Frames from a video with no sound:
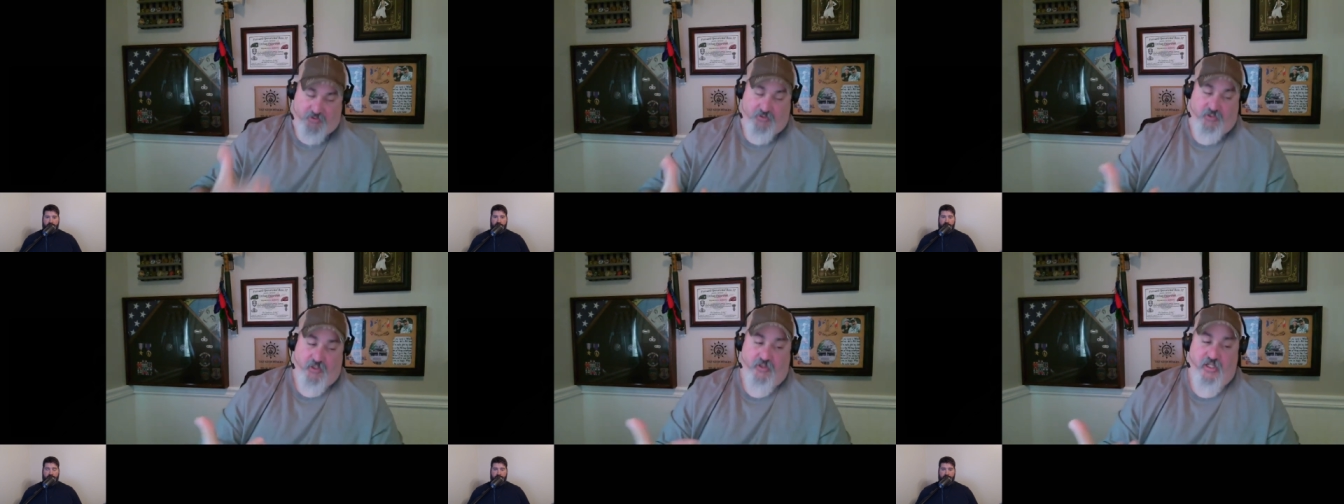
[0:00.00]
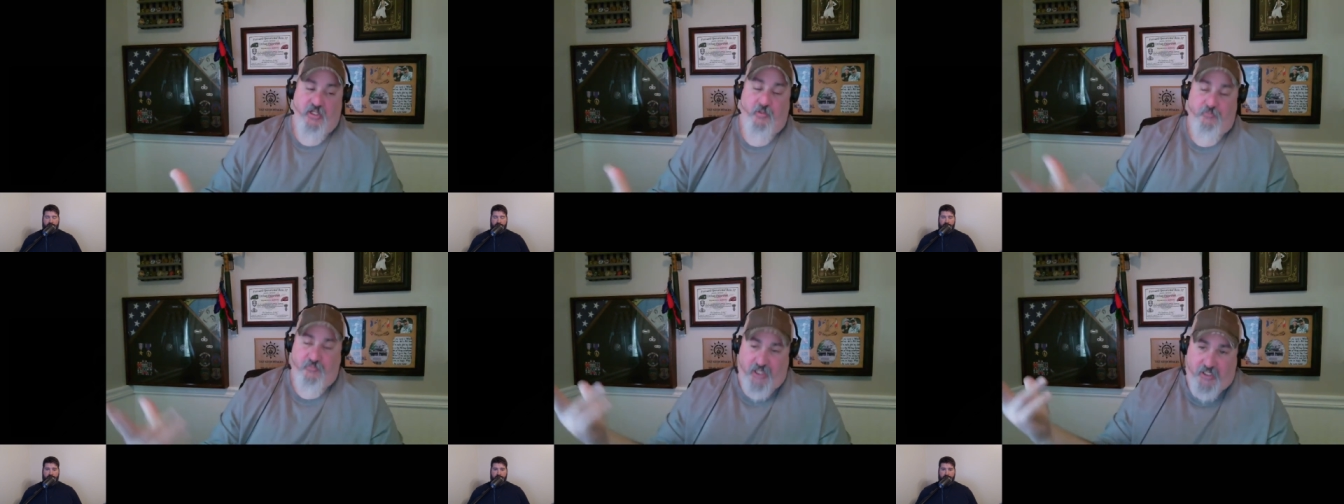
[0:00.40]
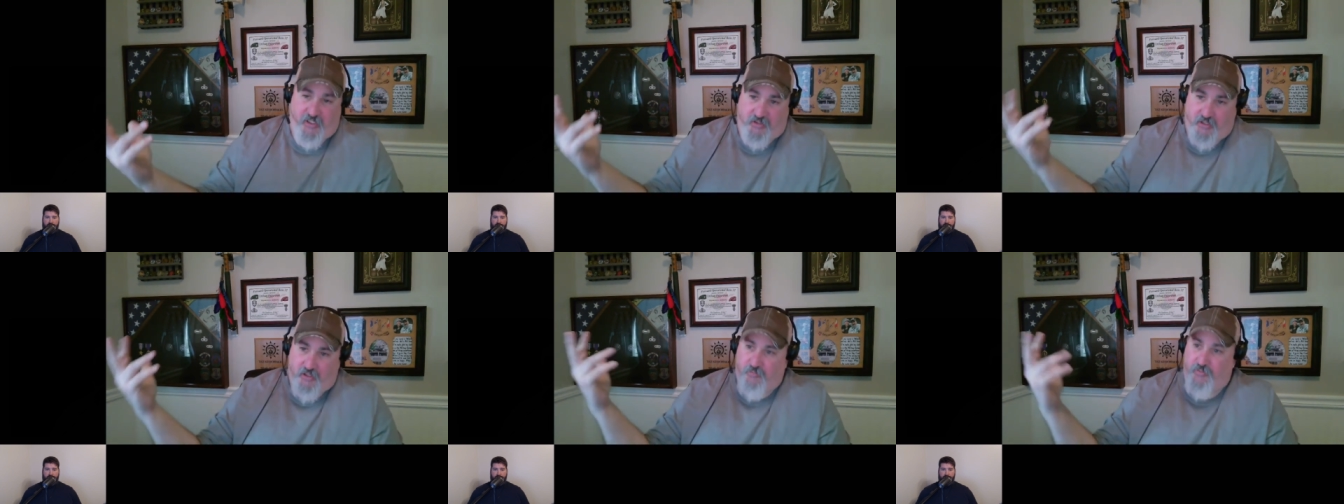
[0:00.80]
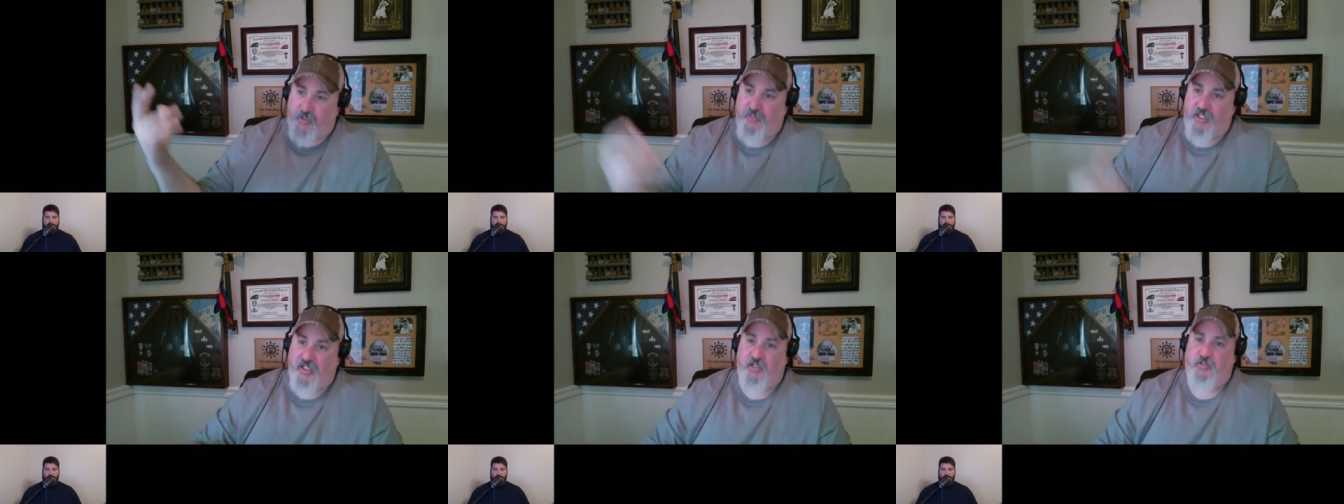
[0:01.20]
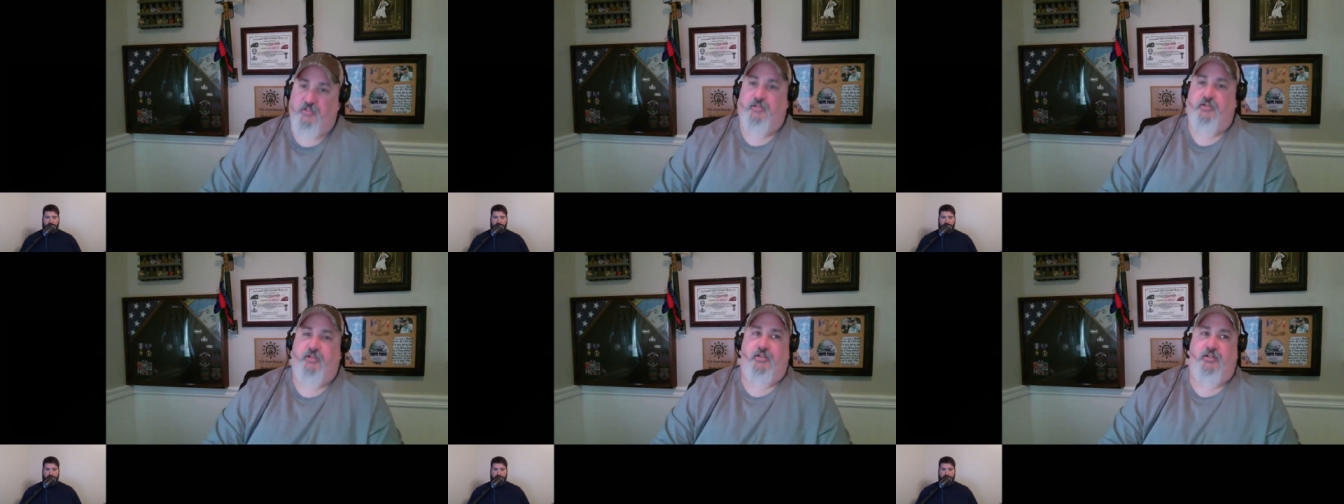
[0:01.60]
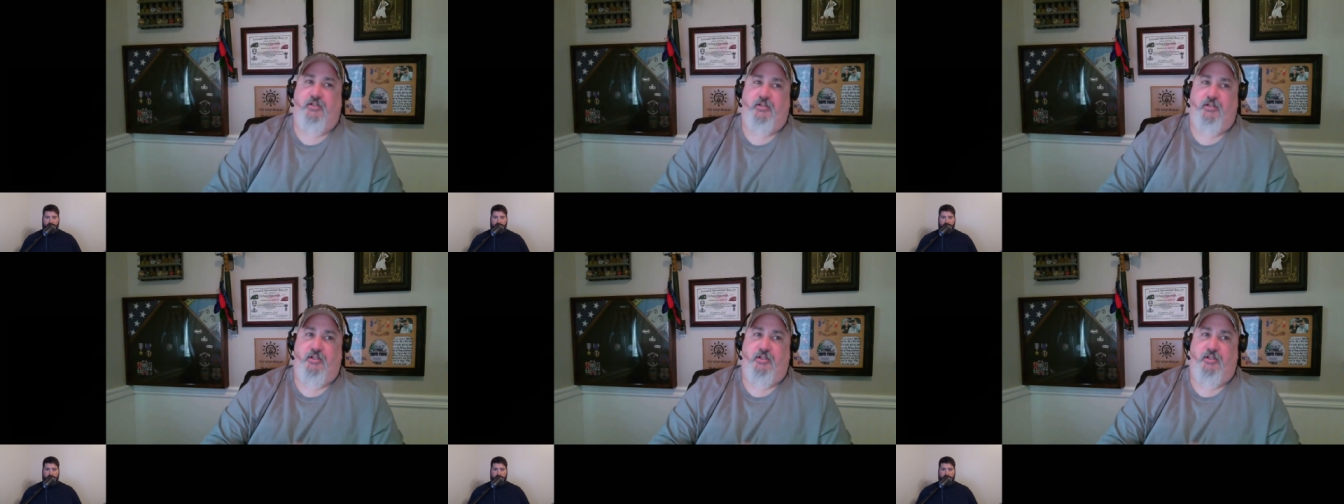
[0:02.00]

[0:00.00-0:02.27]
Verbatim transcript: so then i'm like oh i'm hit uh,